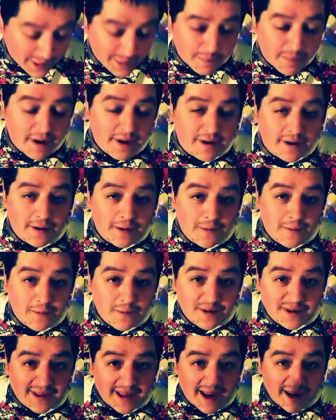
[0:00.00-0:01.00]
piece of
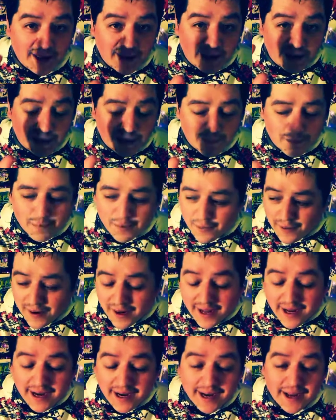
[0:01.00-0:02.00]
news that is
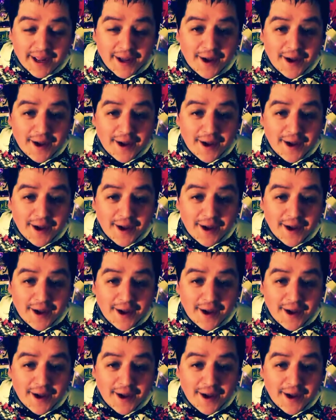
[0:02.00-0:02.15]
pretty